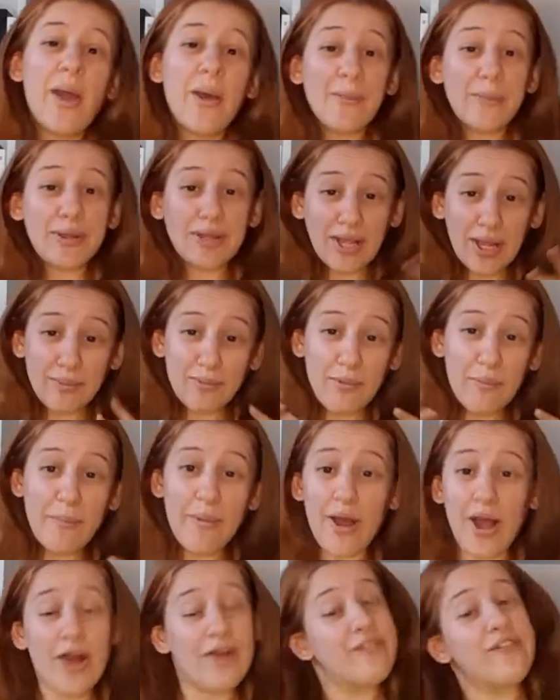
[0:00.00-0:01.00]
Become a
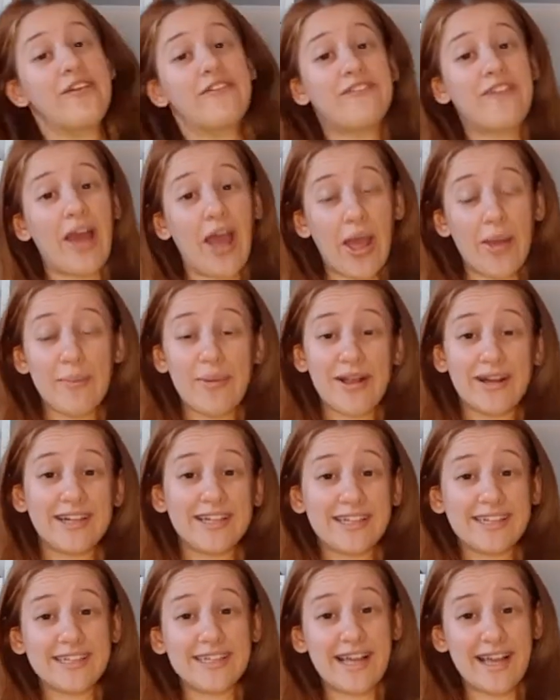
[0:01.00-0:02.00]
part of our family by
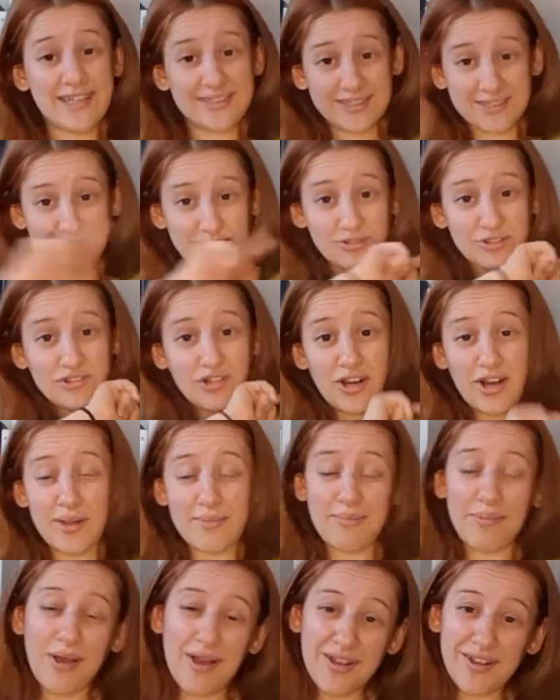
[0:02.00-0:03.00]
clicking that
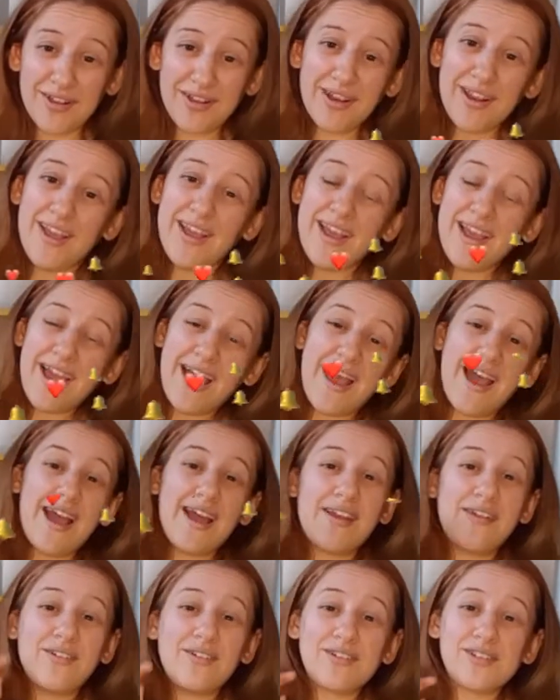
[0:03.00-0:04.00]
subscribe button
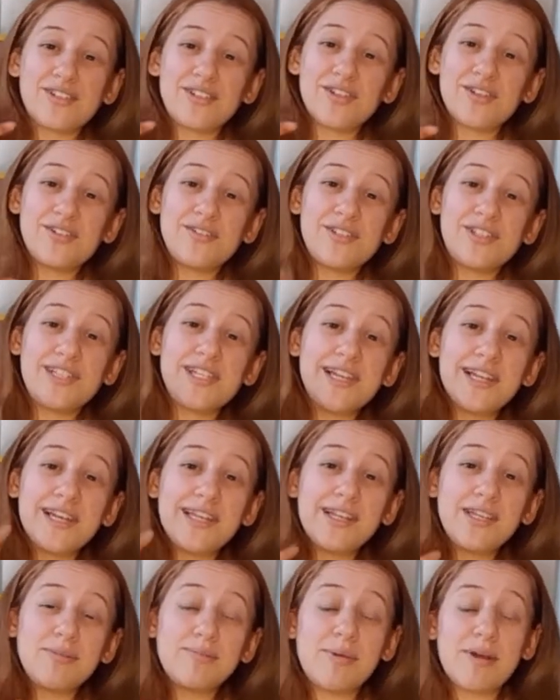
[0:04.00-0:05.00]
and also
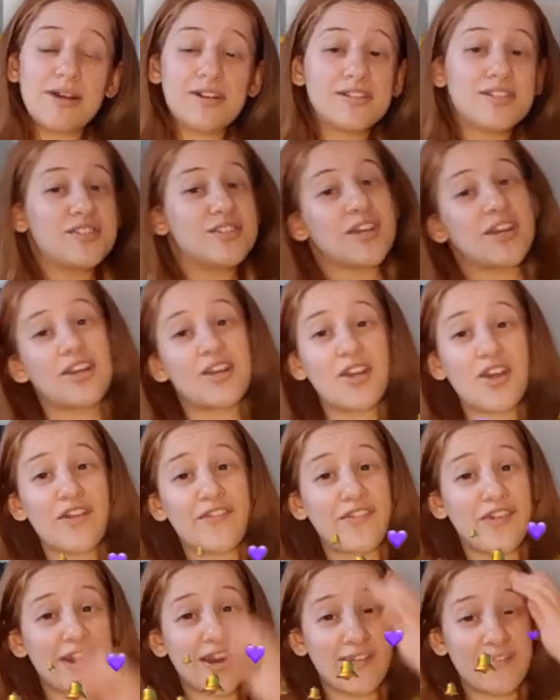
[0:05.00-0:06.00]
dinging the bell so you get
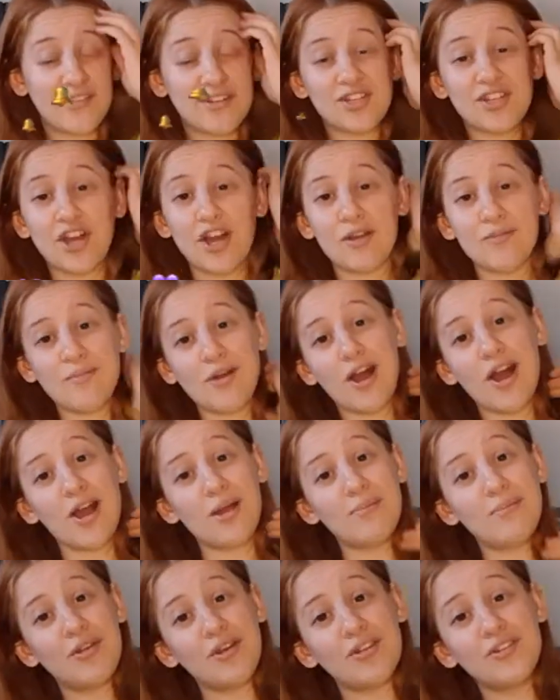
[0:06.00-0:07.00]
notified every time I
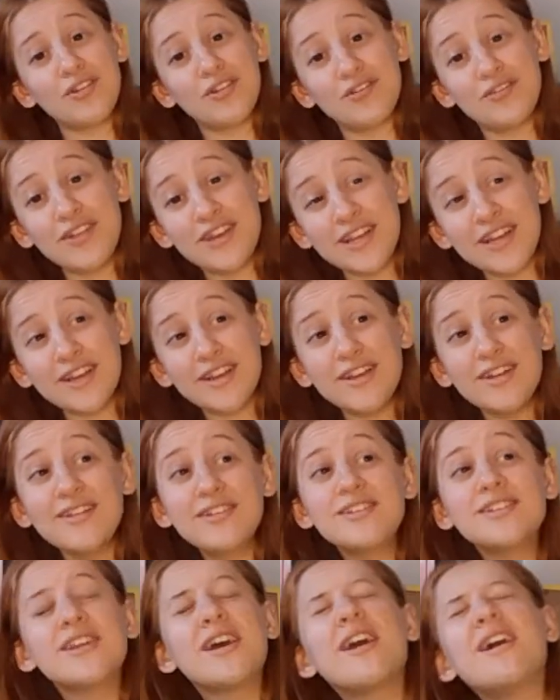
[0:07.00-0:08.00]
upload new videos.